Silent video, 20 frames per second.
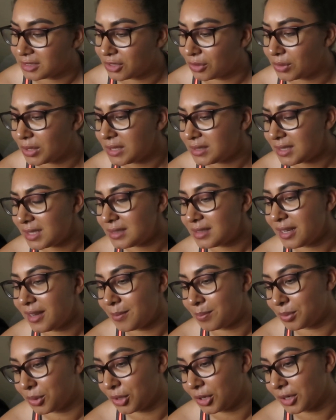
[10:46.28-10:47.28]
So this is a
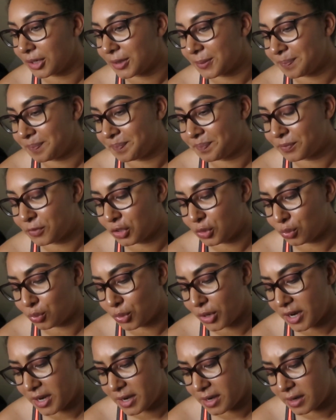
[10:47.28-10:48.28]
book
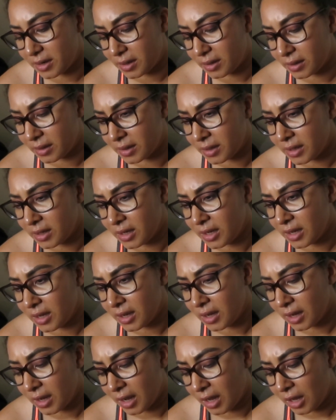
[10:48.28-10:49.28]
written
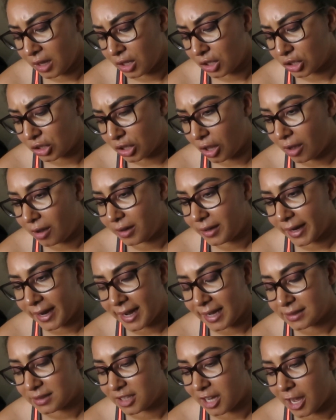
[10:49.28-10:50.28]
long
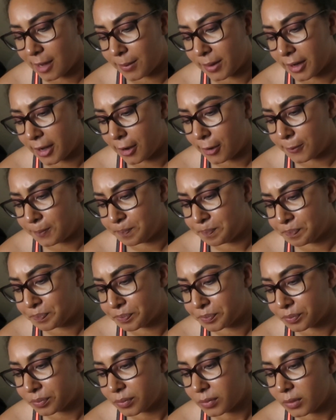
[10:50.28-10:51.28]
ass time ago,
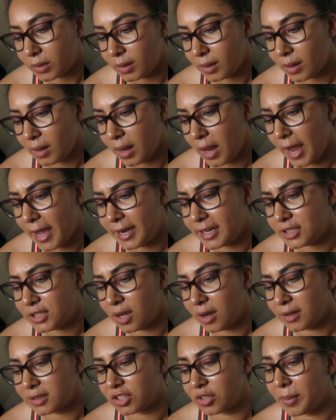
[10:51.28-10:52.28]
and it
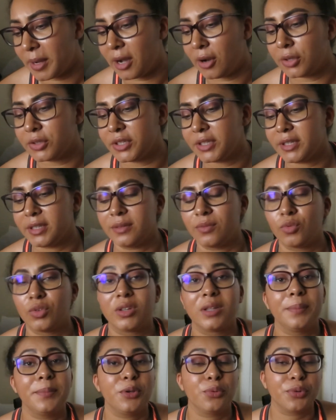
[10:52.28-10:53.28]
talks about,
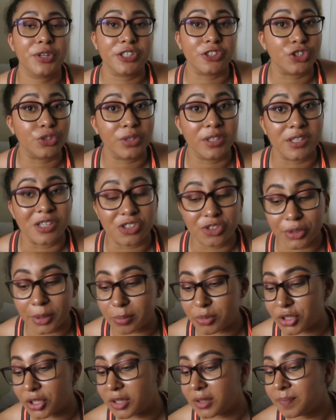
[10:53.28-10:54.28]
let me read you the
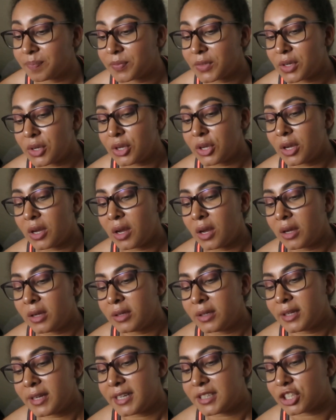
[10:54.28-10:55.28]
description.
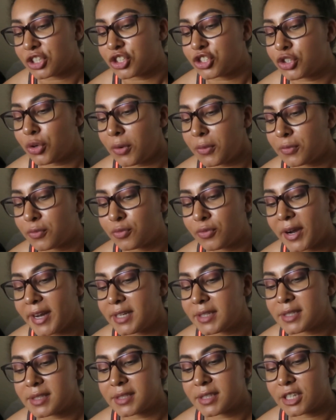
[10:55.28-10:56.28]
It's a short,
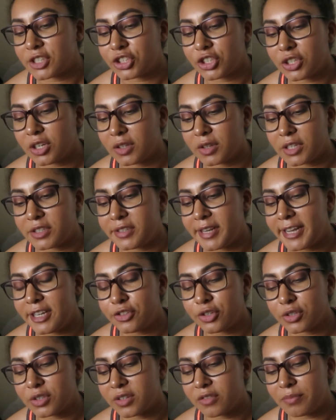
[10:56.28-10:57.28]
frank discussion on the
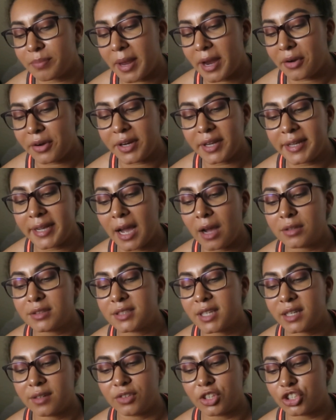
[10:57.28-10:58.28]
dangers of marrying
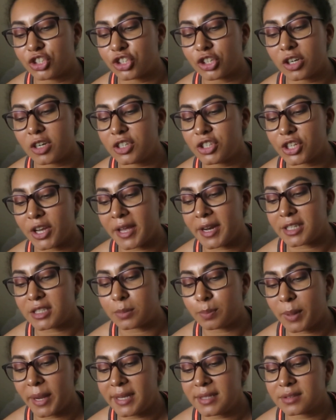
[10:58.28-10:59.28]
outside of the church and
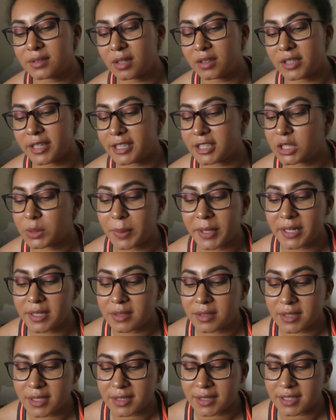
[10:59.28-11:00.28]
is based on the
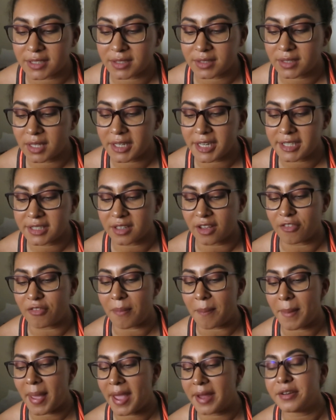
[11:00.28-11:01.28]
experiences and studies
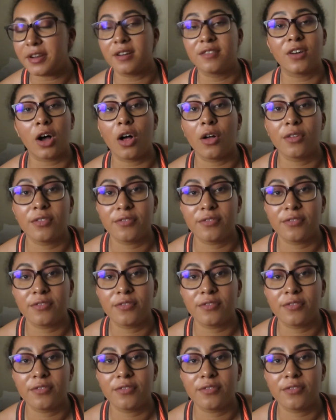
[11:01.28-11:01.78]
of men of all